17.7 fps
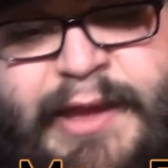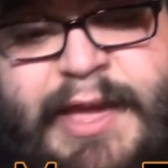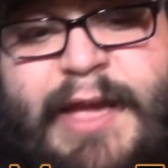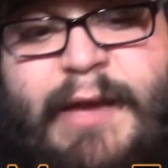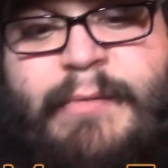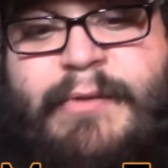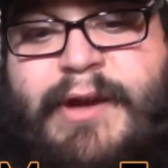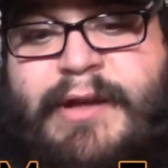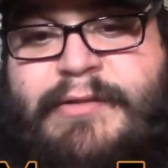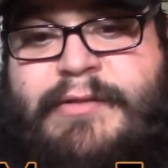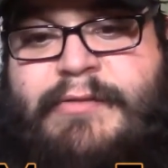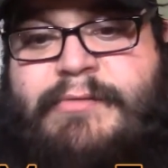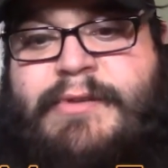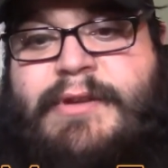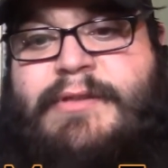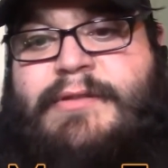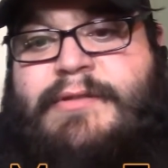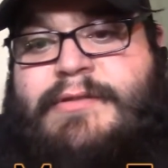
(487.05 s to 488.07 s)
wait to
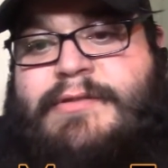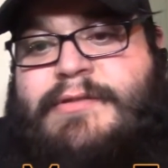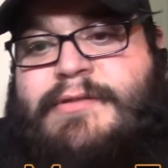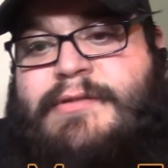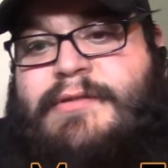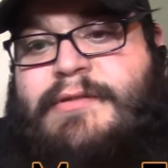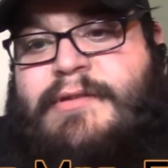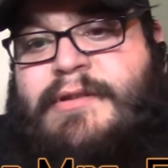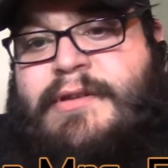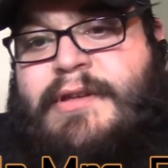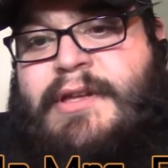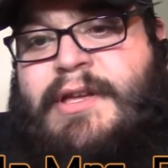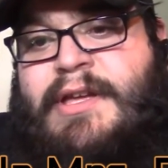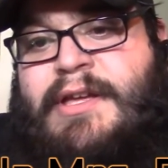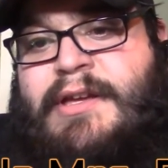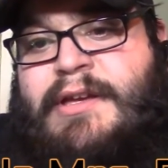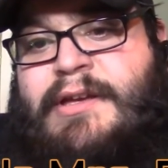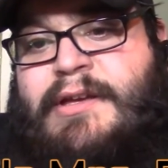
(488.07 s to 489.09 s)
read this.
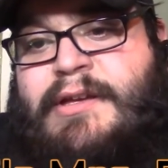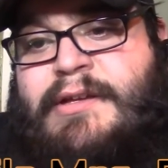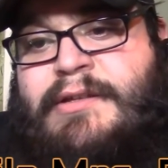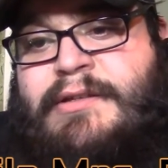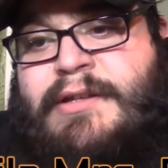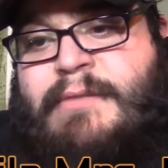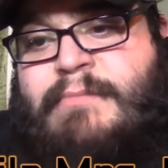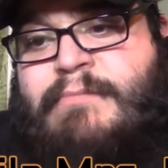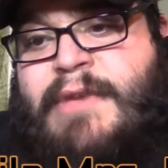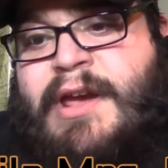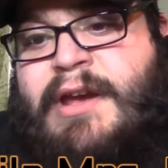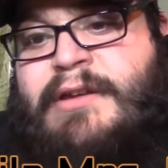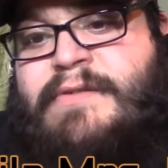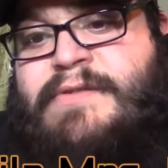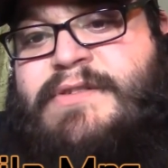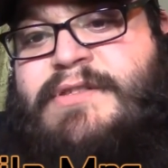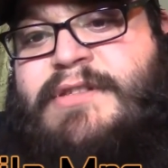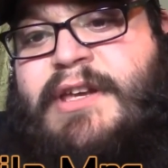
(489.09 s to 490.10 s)
The Man
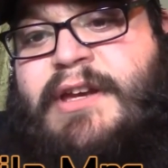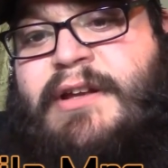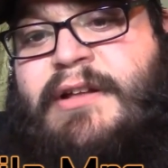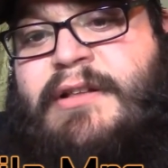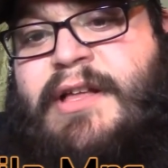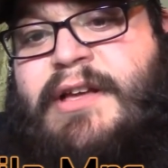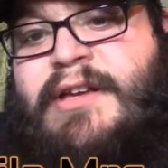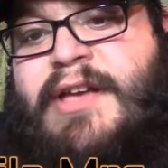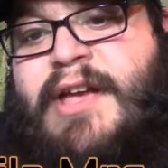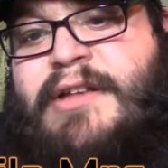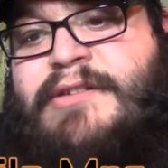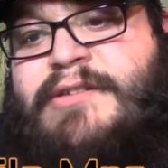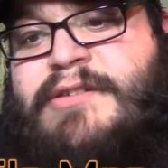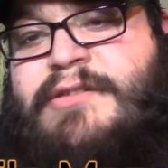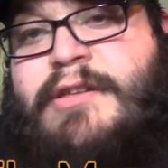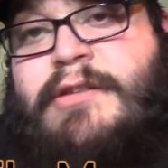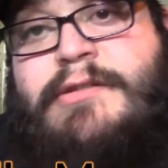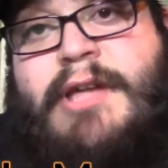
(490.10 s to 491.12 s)
of Steel
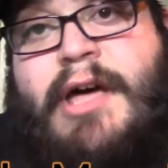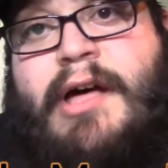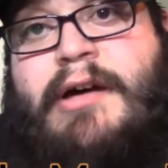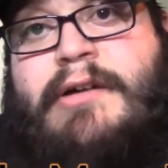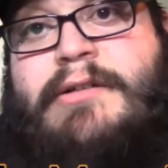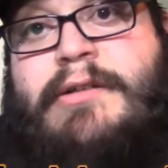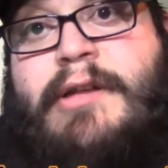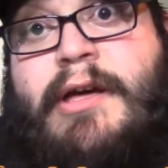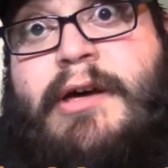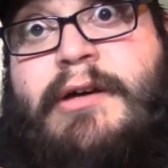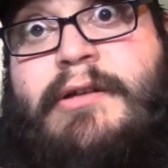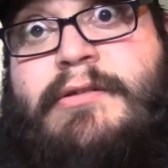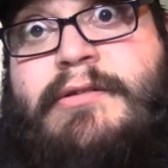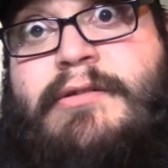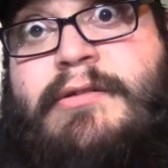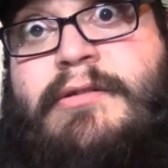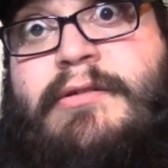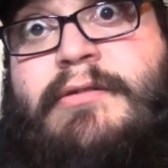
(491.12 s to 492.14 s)
against the Dark Knight.